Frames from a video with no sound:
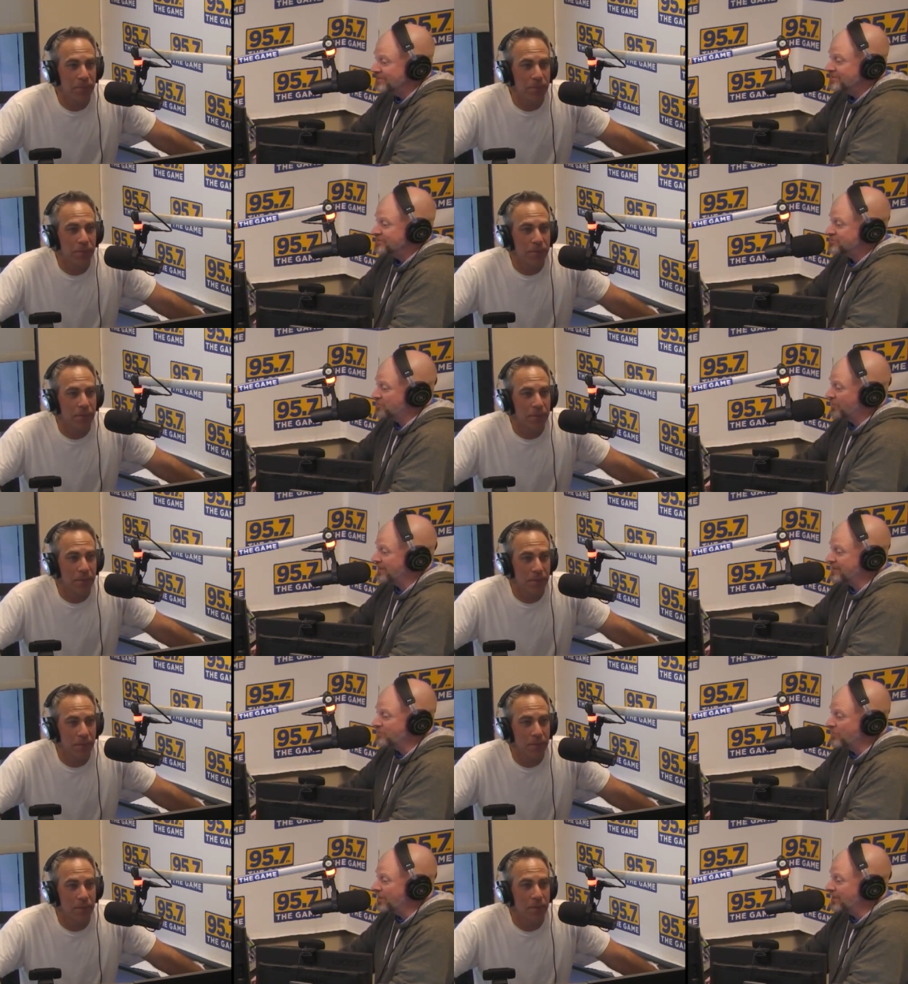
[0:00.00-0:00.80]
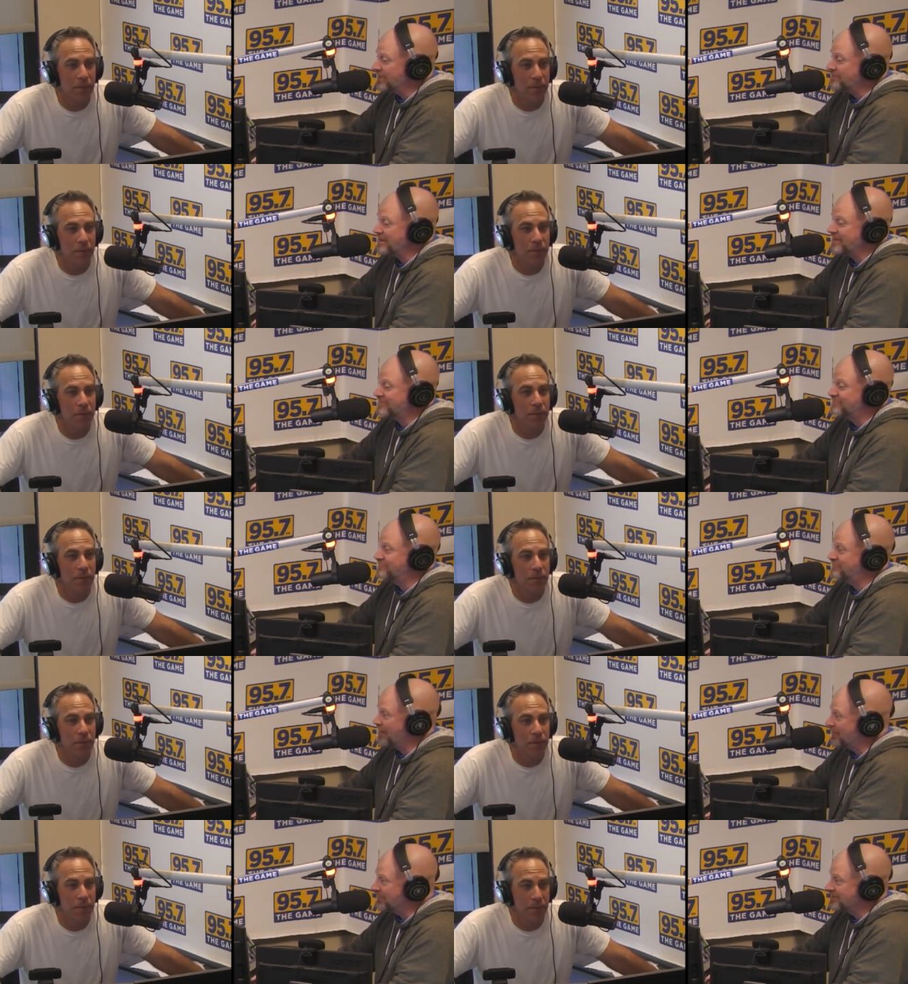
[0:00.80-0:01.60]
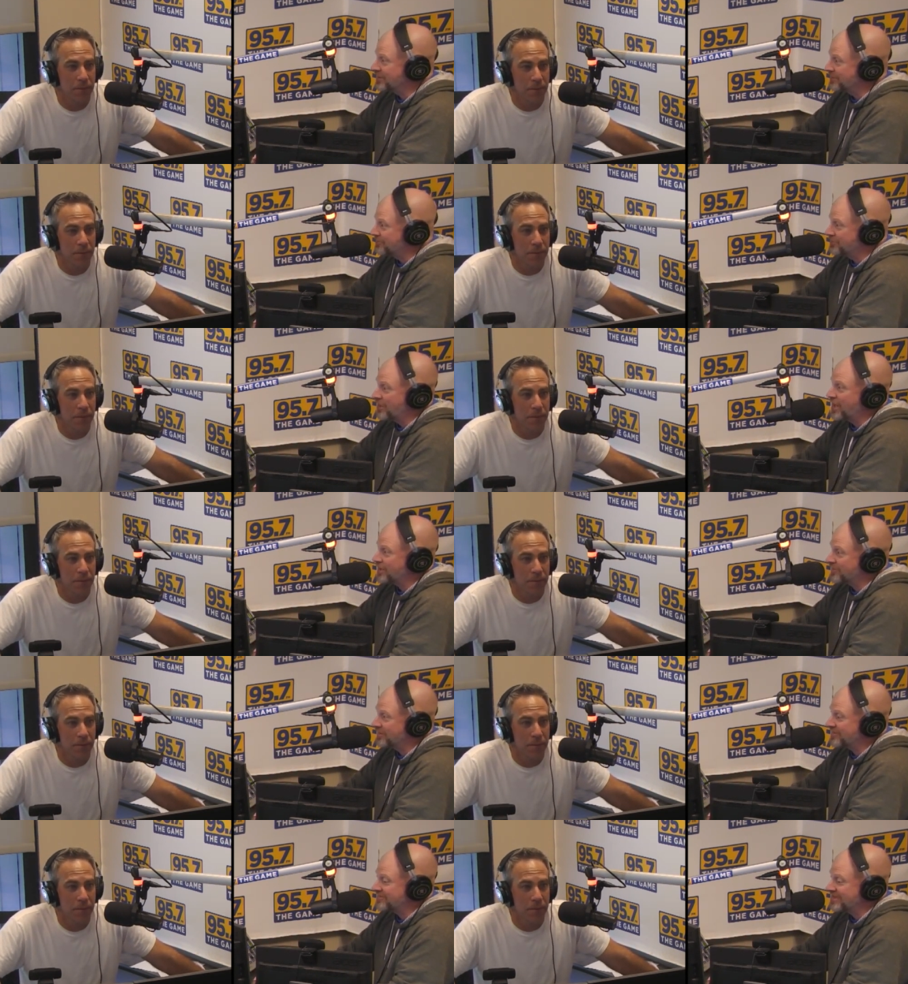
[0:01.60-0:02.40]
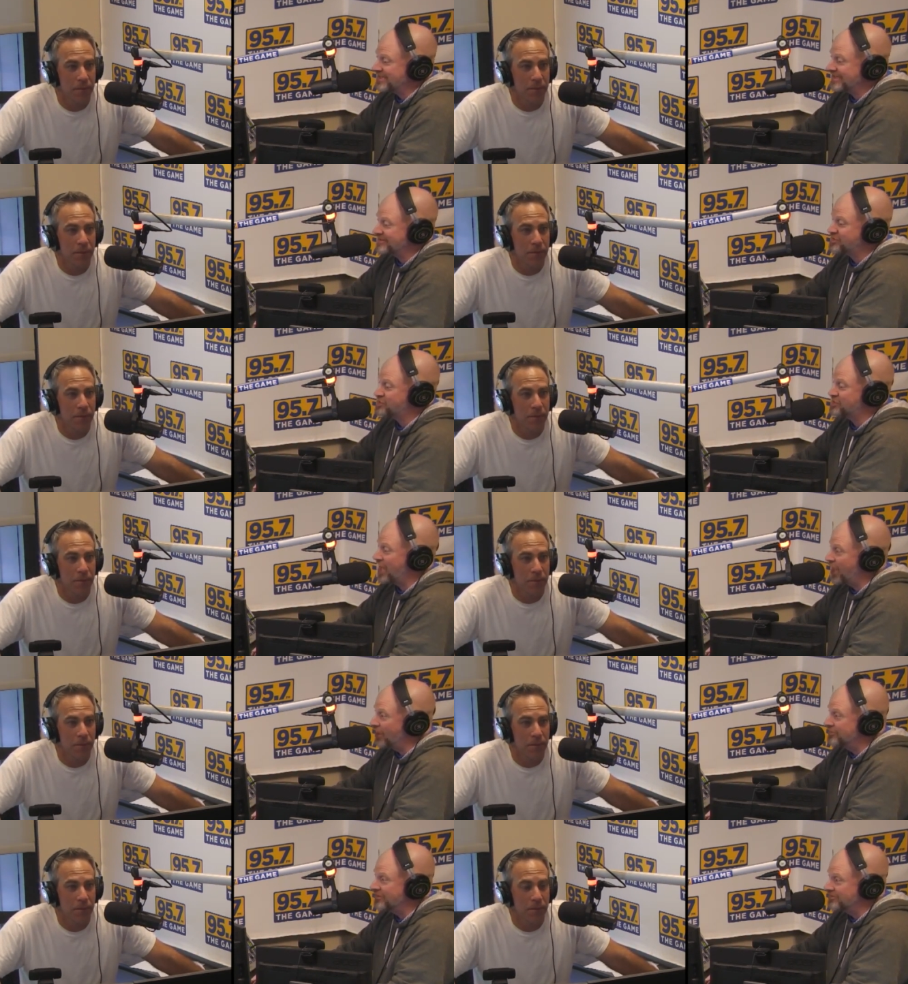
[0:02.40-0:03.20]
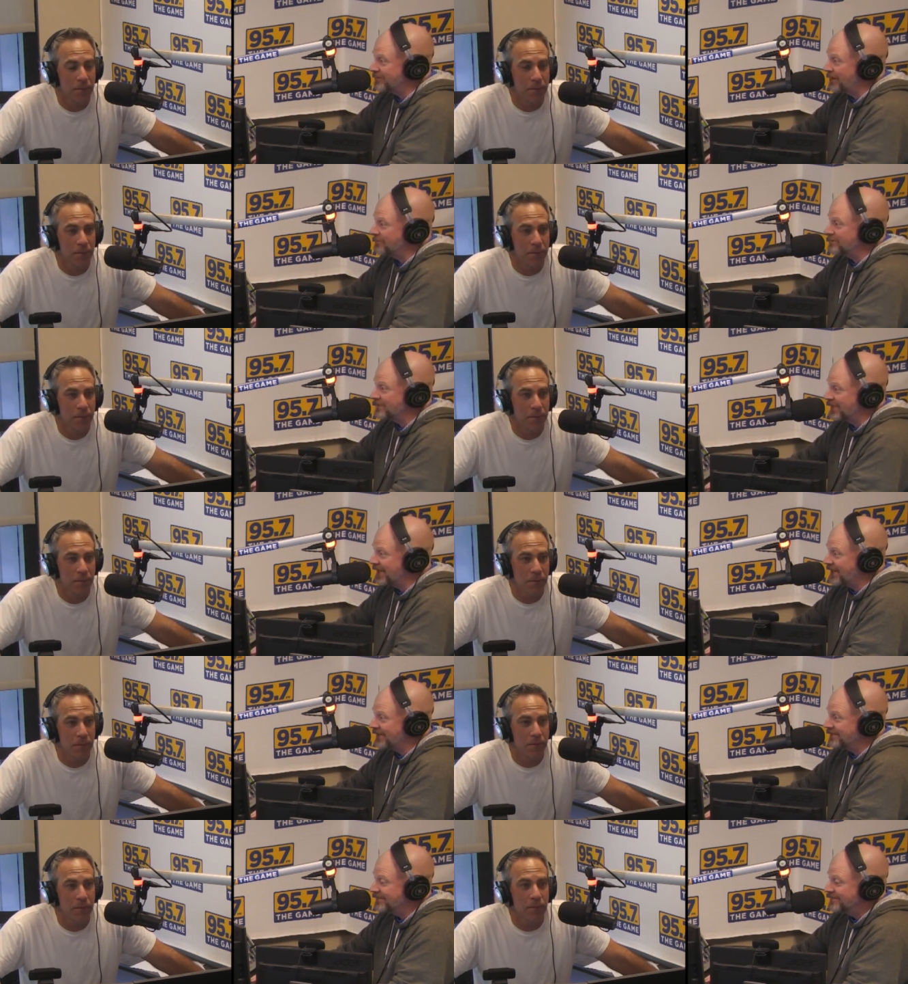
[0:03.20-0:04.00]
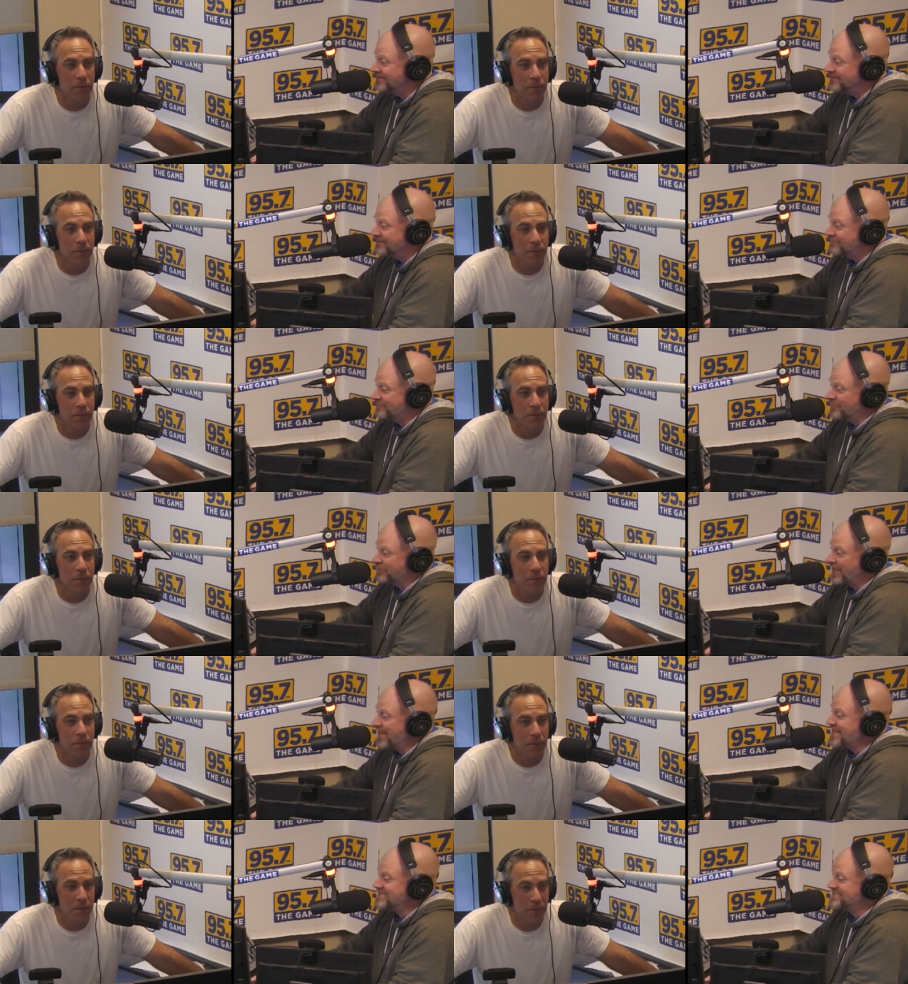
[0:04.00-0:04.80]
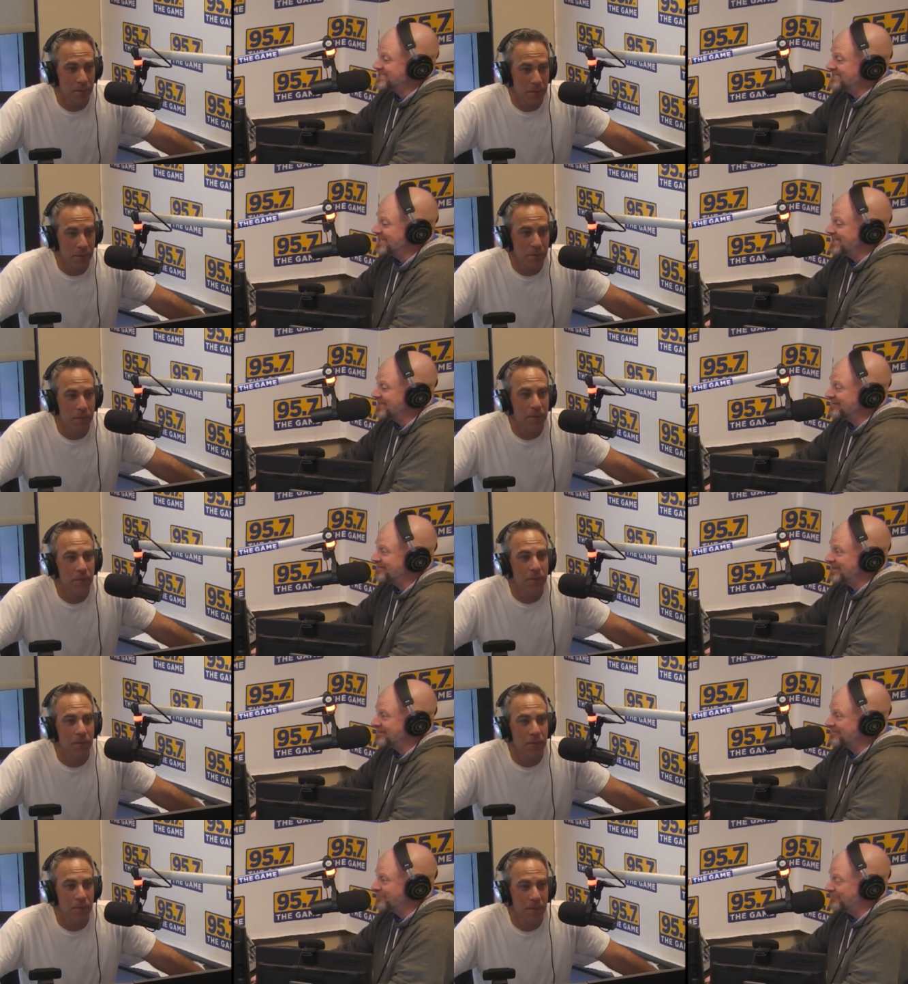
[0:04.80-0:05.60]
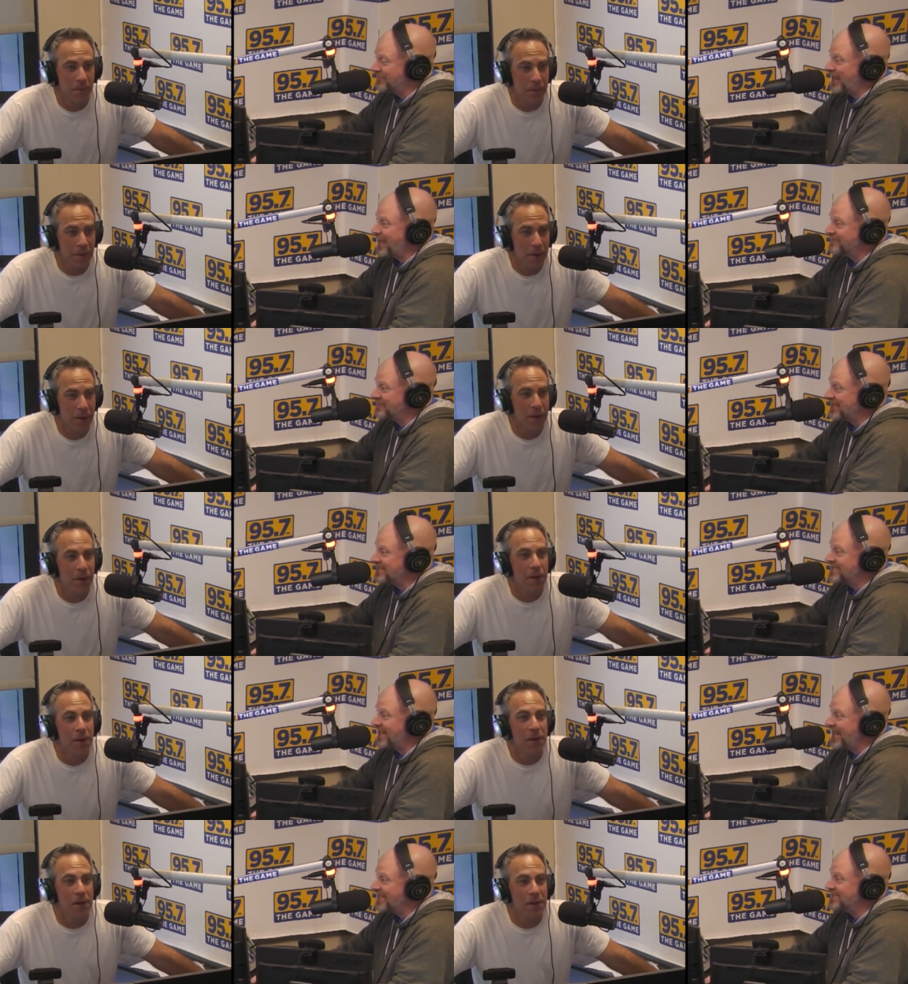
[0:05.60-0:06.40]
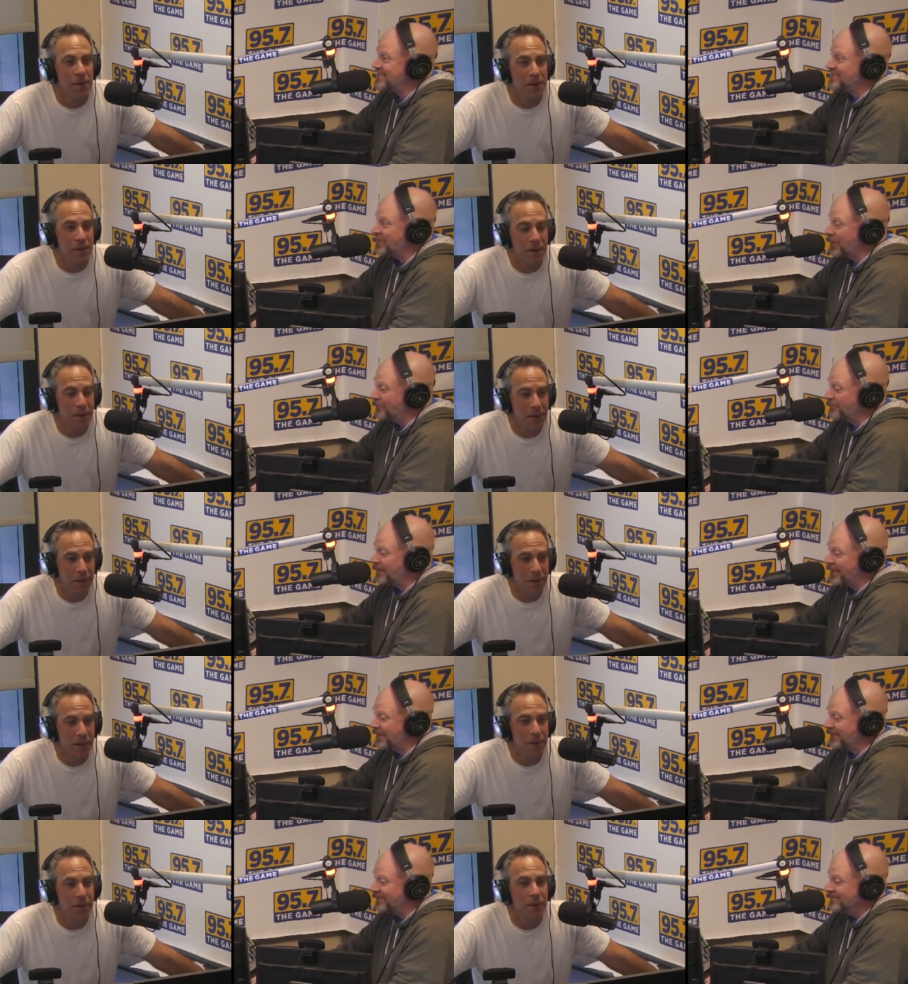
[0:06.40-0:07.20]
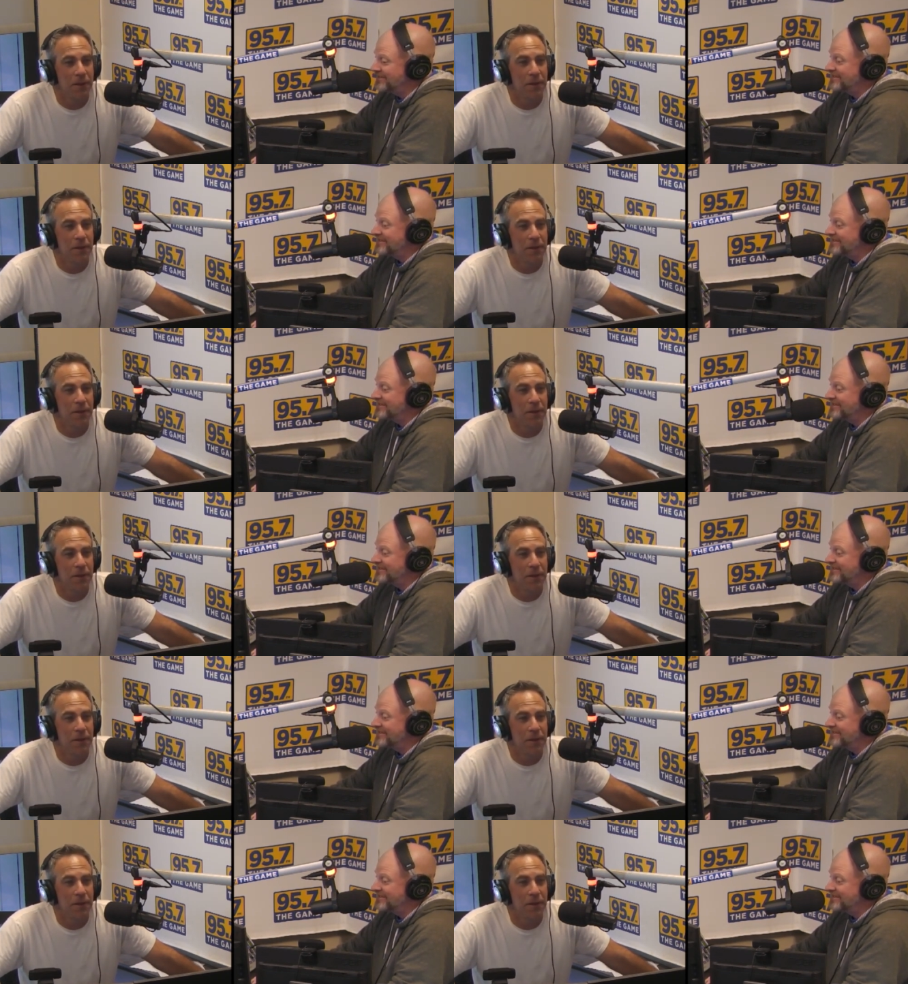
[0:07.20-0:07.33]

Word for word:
Speaker 1: 21, he makes very little progress. He gets shelled in Double-A for 18 innings. He has a 5.89 ERA.